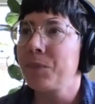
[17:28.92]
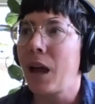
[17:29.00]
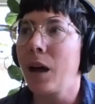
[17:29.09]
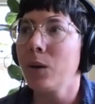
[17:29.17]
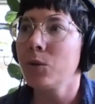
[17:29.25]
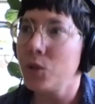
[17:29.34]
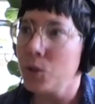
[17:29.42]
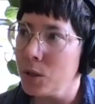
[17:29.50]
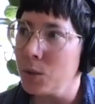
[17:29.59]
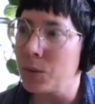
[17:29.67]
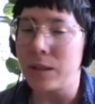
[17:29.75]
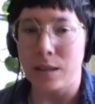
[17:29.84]
How do
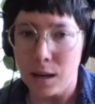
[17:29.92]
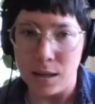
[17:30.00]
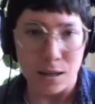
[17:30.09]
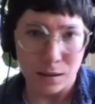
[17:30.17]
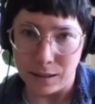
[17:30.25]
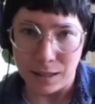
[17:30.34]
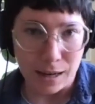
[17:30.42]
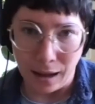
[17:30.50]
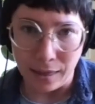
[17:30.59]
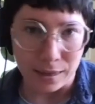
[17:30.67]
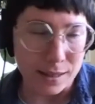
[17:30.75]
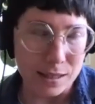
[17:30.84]
you study elite
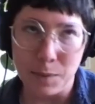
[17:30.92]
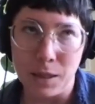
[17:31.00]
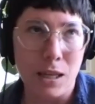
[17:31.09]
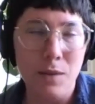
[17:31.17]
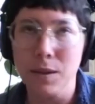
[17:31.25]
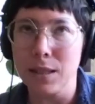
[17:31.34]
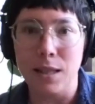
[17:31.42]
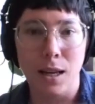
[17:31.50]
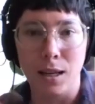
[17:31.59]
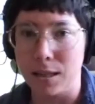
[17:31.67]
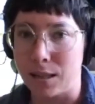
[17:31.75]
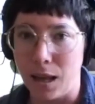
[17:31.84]
athletes? I mean, even
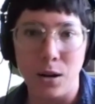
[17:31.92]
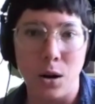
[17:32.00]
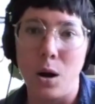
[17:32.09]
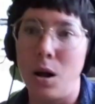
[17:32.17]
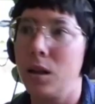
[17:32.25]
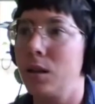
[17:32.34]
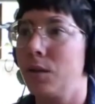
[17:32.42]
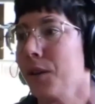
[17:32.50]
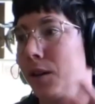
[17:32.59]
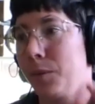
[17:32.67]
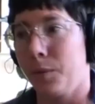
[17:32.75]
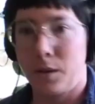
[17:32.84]
setting aside all of
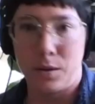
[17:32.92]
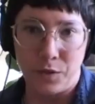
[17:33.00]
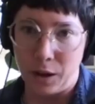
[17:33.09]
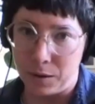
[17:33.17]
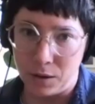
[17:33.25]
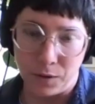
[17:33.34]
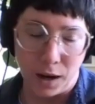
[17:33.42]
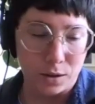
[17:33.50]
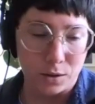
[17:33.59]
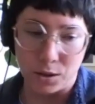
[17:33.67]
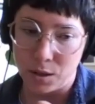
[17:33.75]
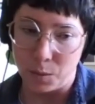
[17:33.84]
the confounding
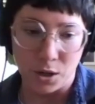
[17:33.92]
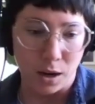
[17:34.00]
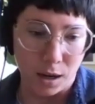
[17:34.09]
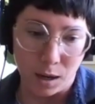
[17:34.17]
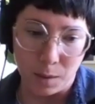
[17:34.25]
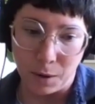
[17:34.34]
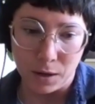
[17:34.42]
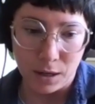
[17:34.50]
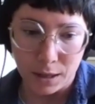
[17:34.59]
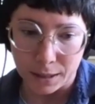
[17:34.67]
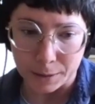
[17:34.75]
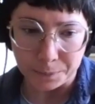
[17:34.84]
factors that we're talking about
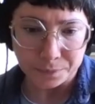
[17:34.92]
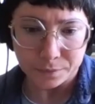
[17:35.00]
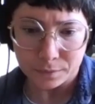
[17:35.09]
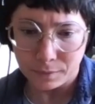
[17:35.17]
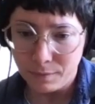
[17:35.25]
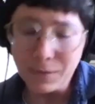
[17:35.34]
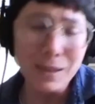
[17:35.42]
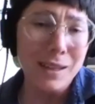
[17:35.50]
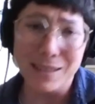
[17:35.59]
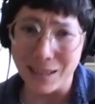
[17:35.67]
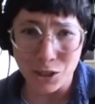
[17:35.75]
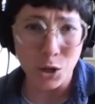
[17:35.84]
here,
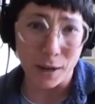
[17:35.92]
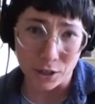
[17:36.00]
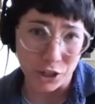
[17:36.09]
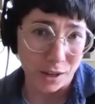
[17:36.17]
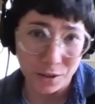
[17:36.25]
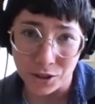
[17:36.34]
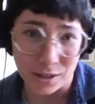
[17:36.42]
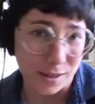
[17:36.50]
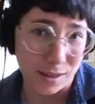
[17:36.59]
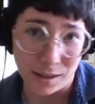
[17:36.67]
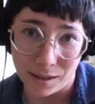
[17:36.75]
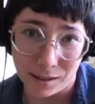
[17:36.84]
it's actually quite challenging to
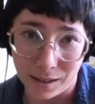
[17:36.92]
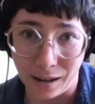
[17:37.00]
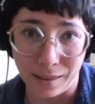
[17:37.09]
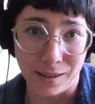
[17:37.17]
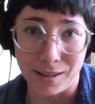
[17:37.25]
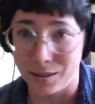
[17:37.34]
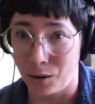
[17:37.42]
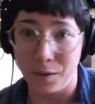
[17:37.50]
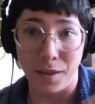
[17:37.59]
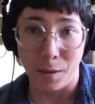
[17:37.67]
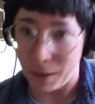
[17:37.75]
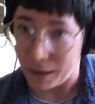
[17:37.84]
study elite athletes. There aren't
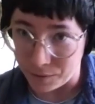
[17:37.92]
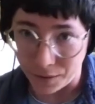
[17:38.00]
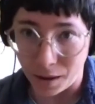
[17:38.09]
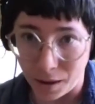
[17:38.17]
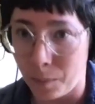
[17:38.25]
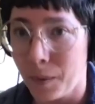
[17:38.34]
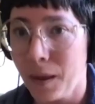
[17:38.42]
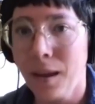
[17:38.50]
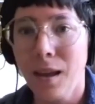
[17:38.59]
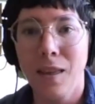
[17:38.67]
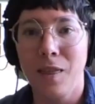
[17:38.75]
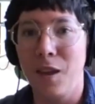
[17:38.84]
that many of them.
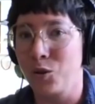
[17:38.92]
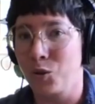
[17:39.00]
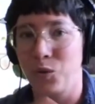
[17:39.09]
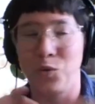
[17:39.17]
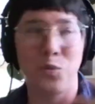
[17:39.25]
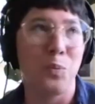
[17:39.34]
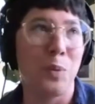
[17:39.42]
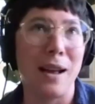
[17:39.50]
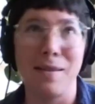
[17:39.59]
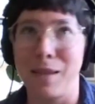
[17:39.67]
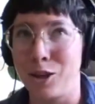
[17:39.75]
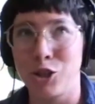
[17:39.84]
They are sort of
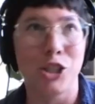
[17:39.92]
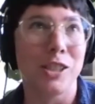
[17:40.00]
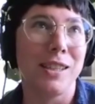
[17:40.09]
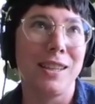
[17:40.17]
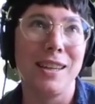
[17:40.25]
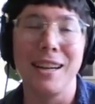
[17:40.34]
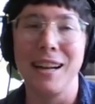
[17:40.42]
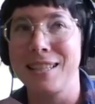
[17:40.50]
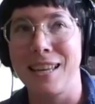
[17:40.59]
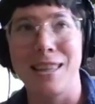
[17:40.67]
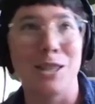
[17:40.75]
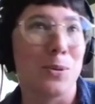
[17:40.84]
biologically, and I
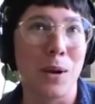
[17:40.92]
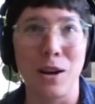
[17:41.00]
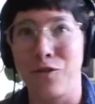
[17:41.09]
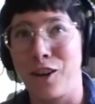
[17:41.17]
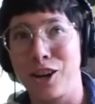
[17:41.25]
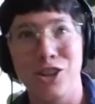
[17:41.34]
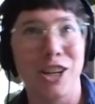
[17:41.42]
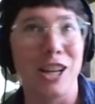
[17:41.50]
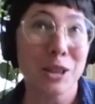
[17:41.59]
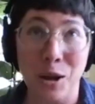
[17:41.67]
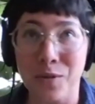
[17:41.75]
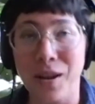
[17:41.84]
say this with great affection, I
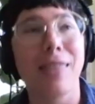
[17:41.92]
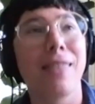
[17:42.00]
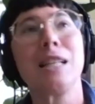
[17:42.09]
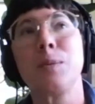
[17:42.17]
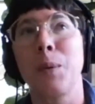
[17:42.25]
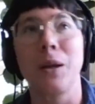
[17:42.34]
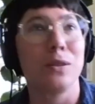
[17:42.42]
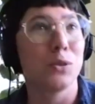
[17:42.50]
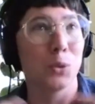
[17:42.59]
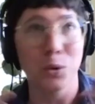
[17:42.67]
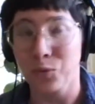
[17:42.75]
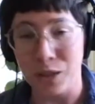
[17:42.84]
love athletes, but
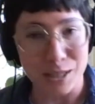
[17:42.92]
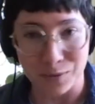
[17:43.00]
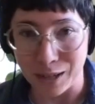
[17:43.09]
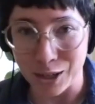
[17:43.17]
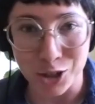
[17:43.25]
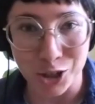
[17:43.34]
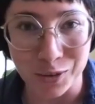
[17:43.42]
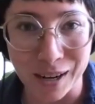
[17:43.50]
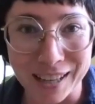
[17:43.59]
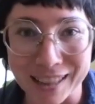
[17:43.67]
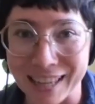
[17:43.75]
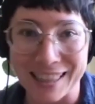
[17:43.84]
sort of freaks of nature,
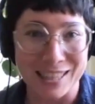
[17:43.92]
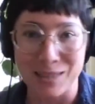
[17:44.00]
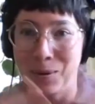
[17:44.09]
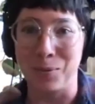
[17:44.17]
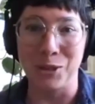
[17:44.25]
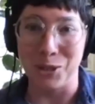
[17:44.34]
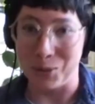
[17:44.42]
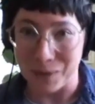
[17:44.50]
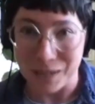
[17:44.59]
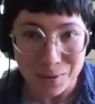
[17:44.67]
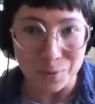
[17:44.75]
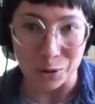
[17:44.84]
right? Like this is what we're
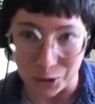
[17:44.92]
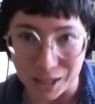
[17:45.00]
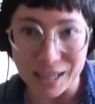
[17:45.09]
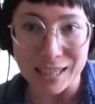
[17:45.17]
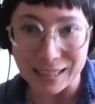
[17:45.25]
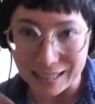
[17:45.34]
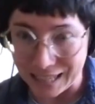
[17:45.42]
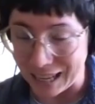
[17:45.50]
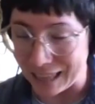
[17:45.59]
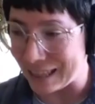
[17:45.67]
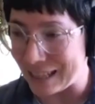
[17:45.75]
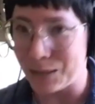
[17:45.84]
doing when we're looking at elite
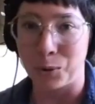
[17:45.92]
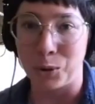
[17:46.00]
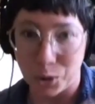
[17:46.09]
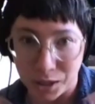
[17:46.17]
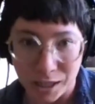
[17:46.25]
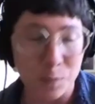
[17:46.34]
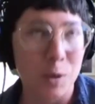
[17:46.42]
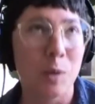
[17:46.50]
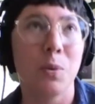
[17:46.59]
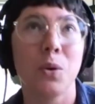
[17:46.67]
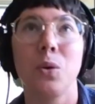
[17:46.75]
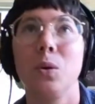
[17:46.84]
athletes. We're looking at
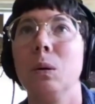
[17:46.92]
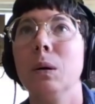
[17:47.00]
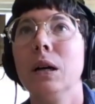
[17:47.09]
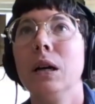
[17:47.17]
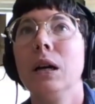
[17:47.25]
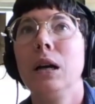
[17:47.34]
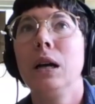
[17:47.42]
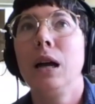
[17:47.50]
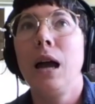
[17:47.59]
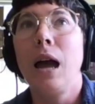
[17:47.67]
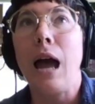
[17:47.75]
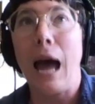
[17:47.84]
people who
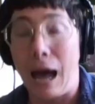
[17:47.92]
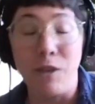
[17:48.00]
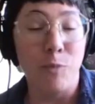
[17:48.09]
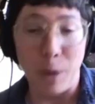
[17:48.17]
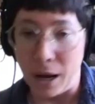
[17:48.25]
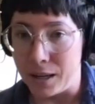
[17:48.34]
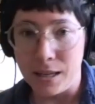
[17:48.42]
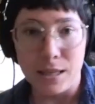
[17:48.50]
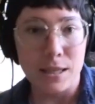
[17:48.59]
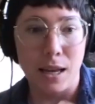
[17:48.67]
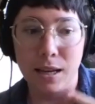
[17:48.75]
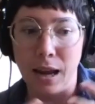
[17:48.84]
have
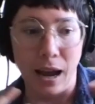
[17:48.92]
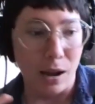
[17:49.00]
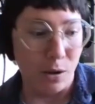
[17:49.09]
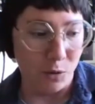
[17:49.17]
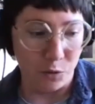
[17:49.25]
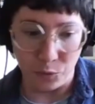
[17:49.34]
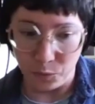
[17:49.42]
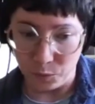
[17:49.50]
bodies and have,